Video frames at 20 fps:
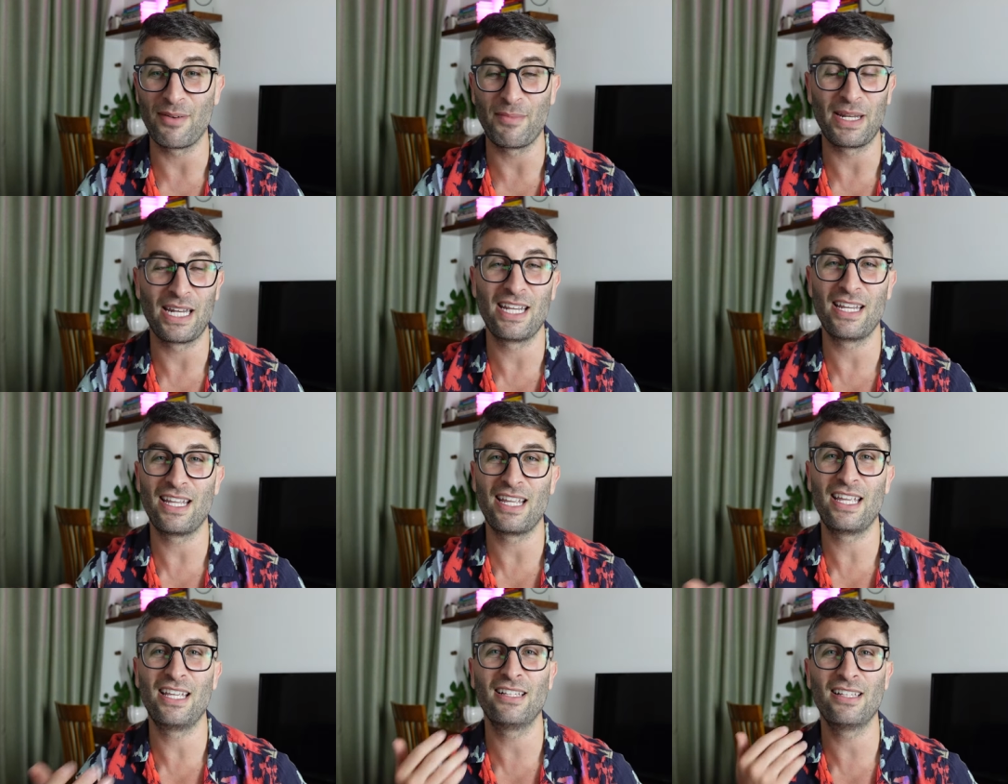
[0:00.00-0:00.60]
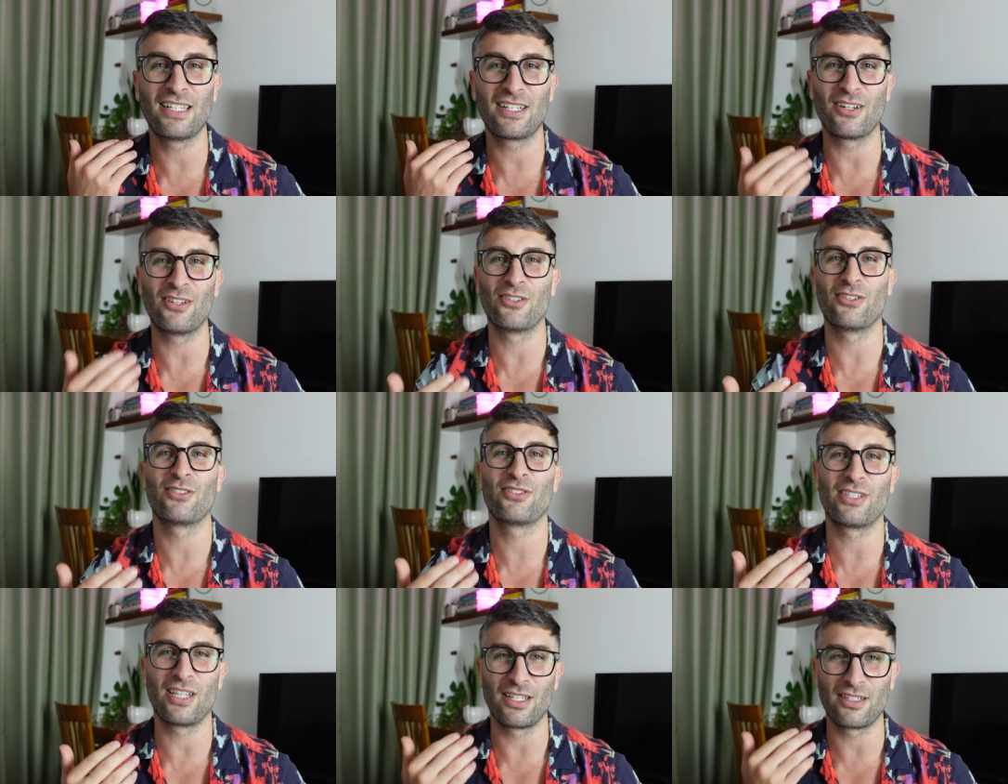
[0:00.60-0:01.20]
I mean, he he like
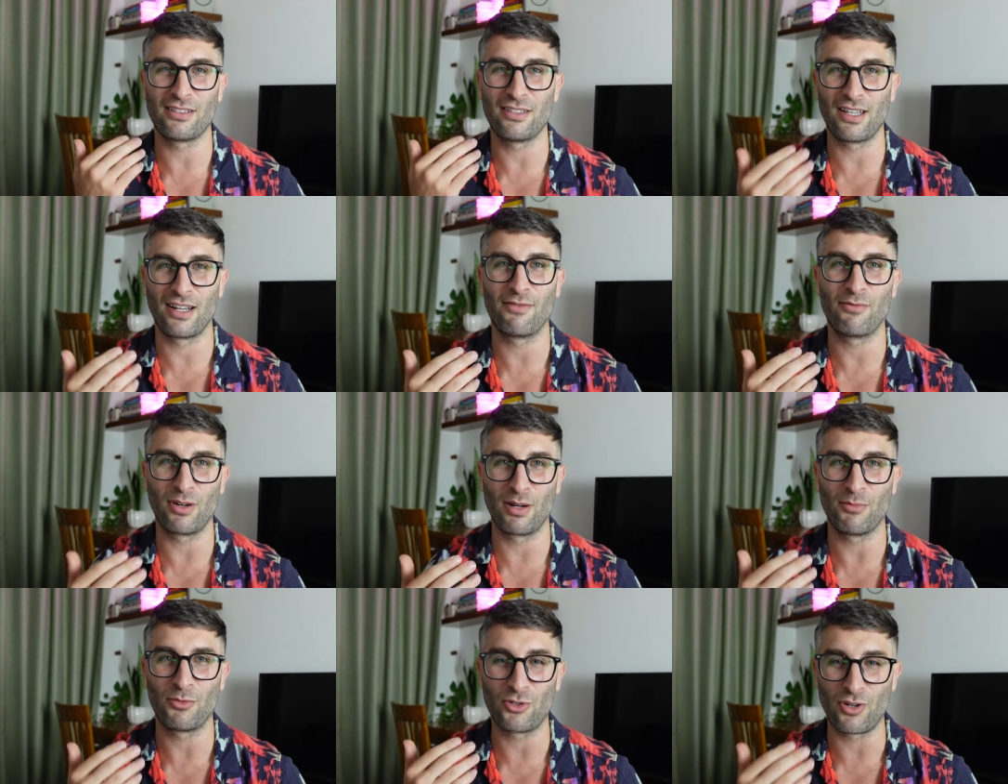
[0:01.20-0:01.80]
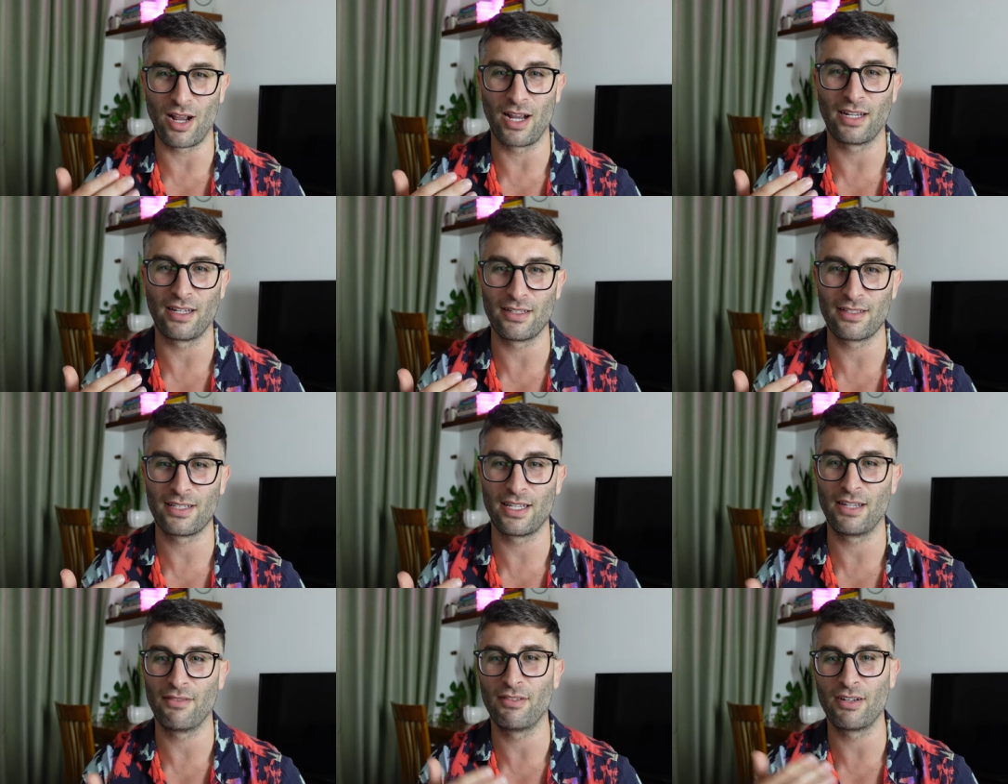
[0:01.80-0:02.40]
understands a lot of what I'm trying to
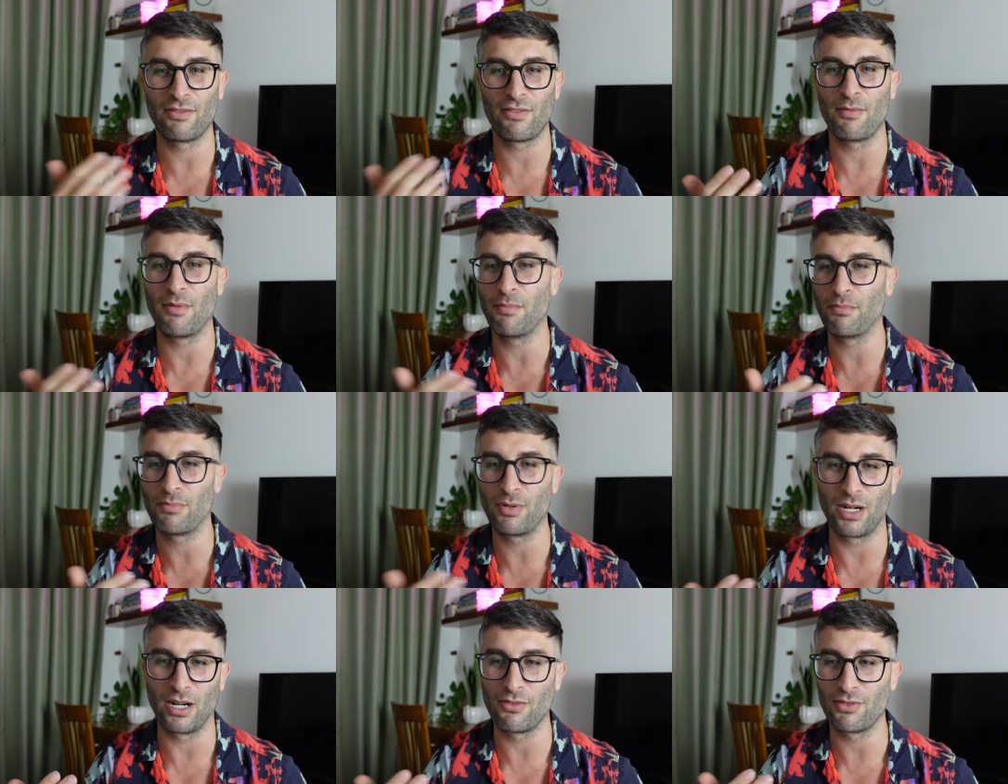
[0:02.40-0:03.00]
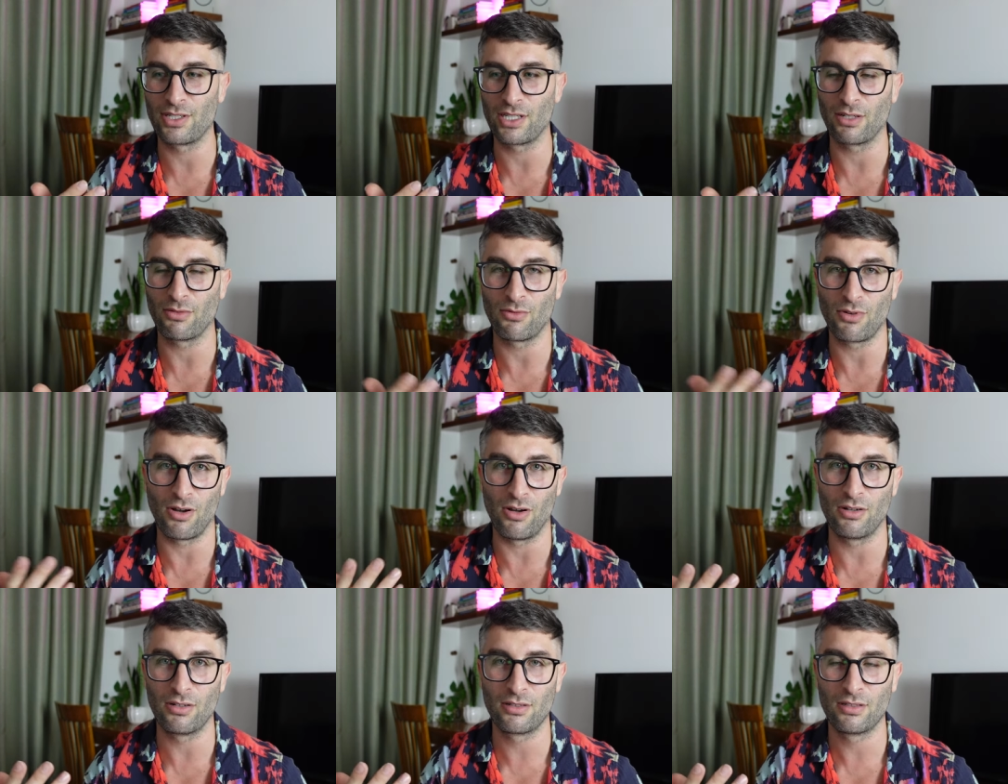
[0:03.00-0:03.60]
say, even if I'm pronouncing it
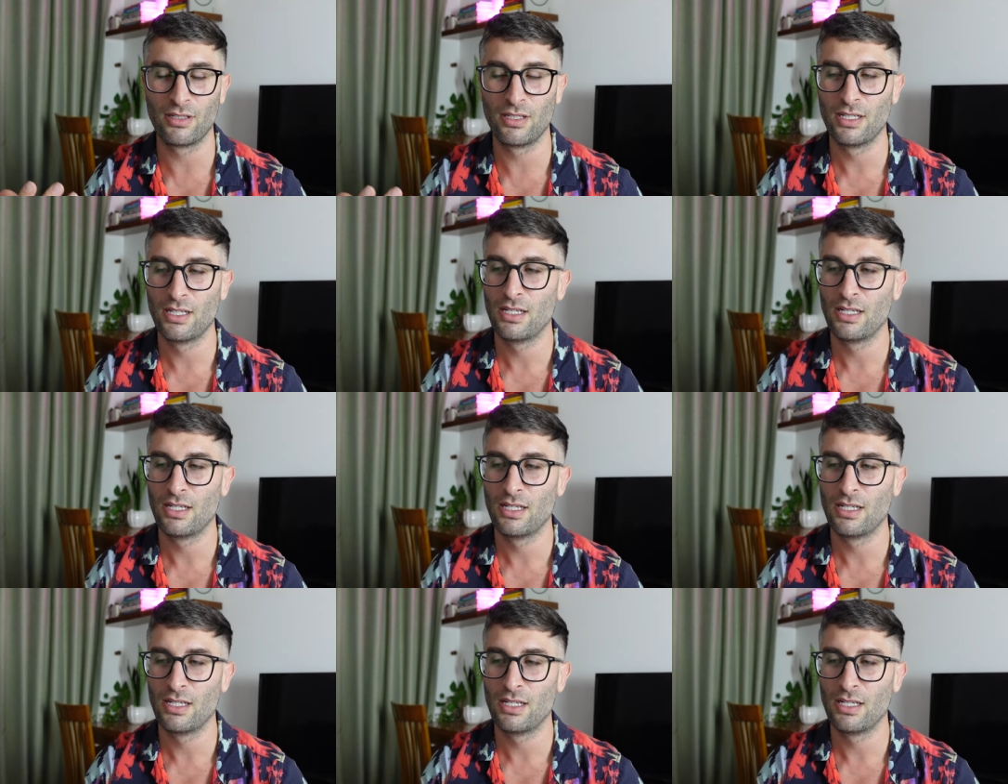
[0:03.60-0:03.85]
wrong.